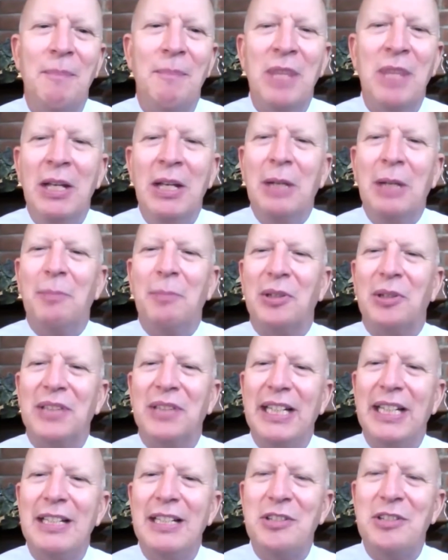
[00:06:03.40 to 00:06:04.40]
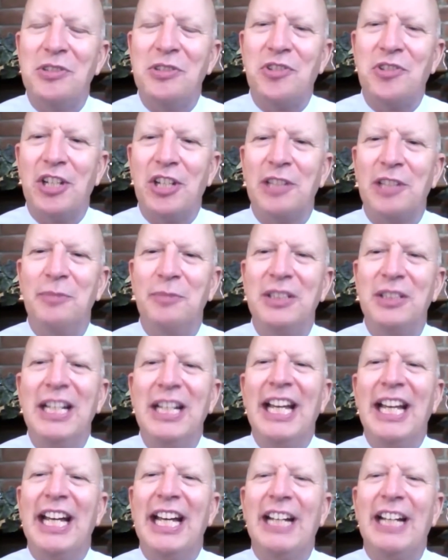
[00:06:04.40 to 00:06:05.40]
but ladies and gentlemen,
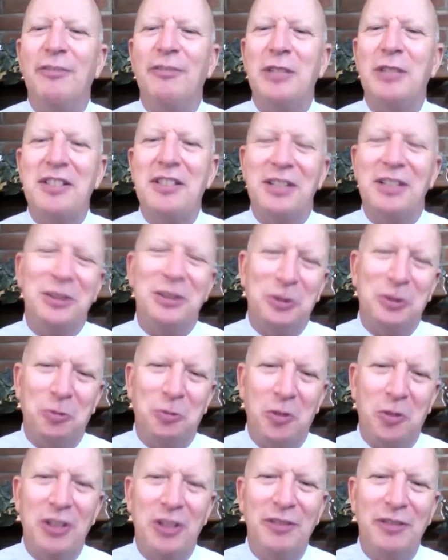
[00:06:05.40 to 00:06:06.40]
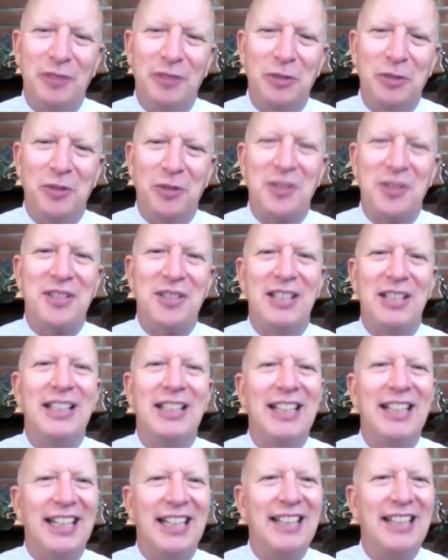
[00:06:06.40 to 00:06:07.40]
every single one of you are sitting
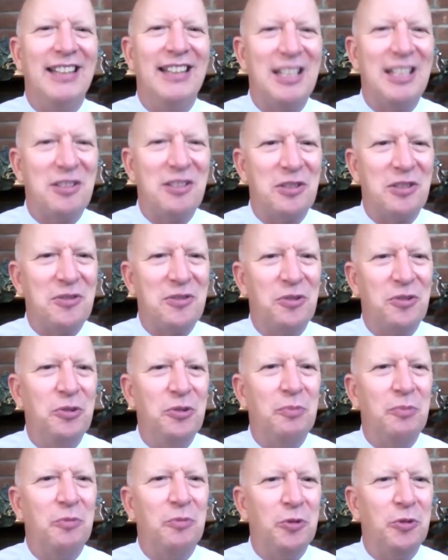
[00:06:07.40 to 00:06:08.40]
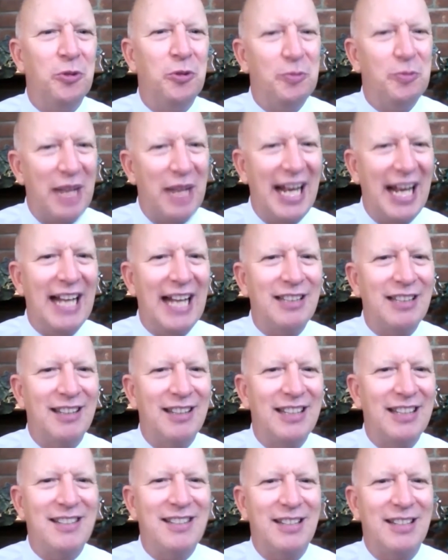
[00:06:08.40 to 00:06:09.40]
in this Zoom room at
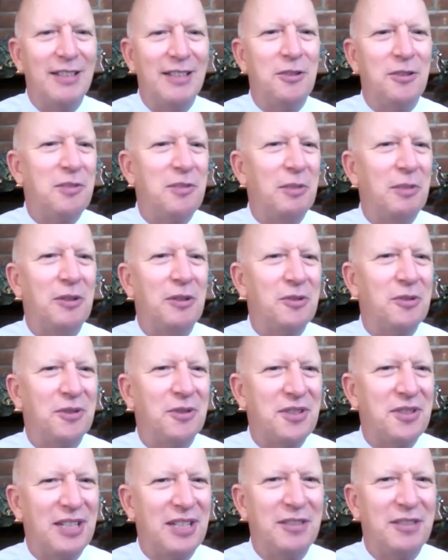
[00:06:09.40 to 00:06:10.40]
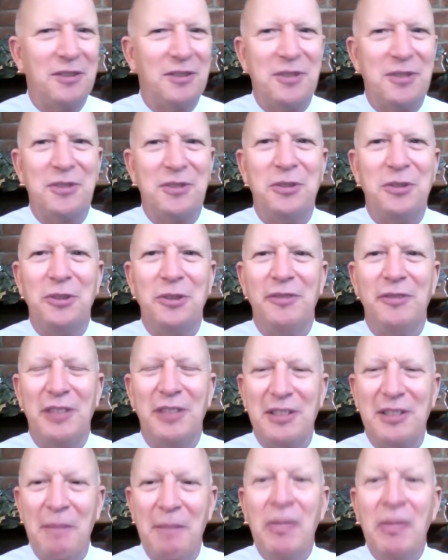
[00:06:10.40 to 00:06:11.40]
this Inner Spiritual Center service
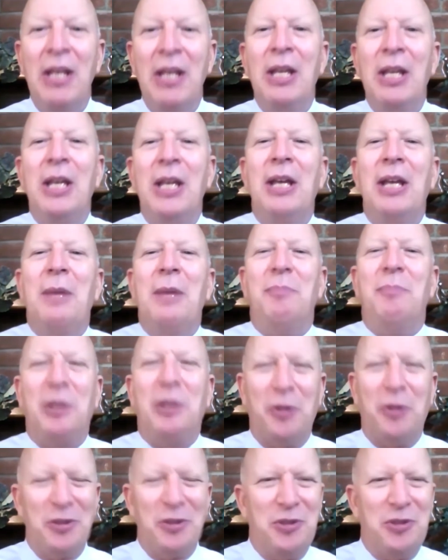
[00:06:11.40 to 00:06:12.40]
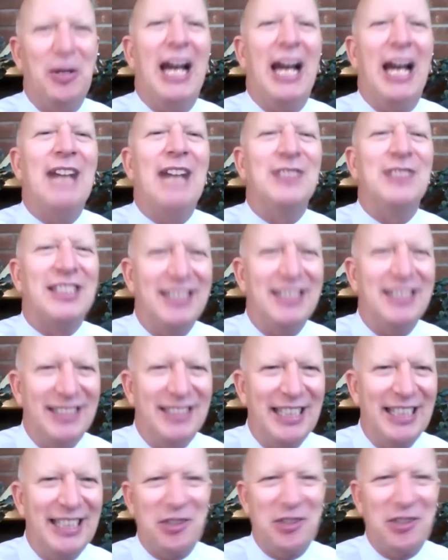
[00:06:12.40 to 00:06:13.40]
because you have a
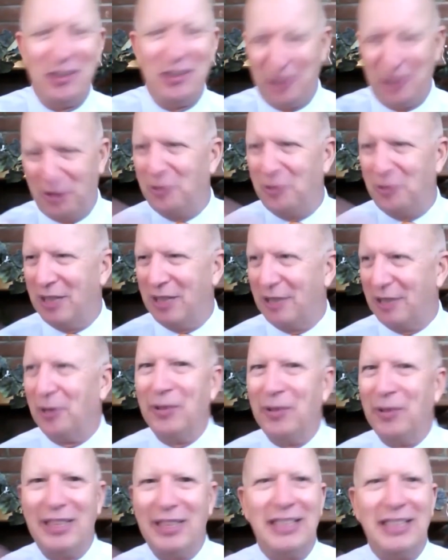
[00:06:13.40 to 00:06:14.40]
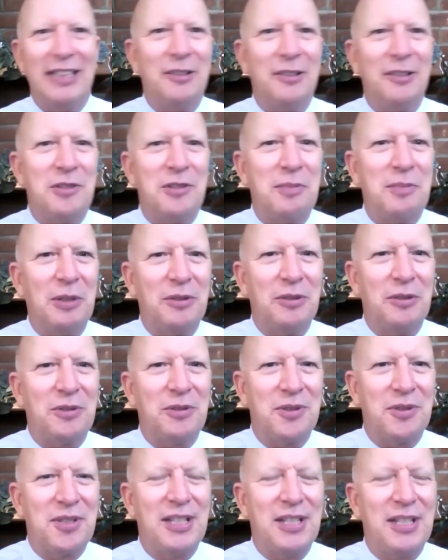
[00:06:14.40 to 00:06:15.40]
connection to not only the Inner Spiritual
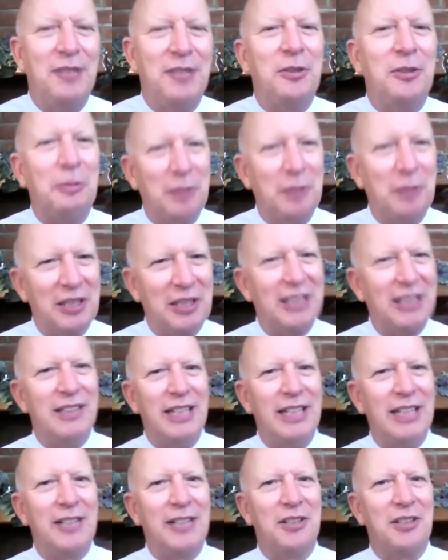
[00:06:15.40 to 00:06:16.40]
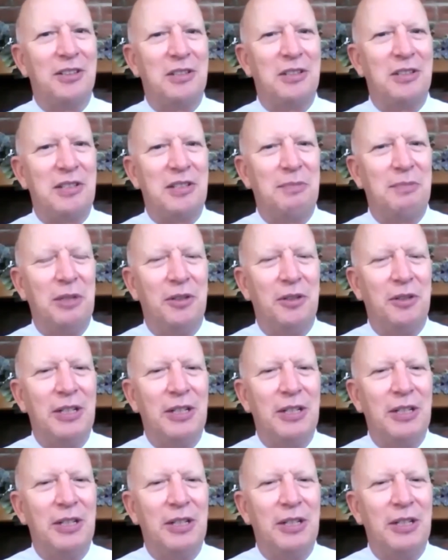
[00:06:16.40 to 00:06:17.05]
Center, but a connection to Spirit.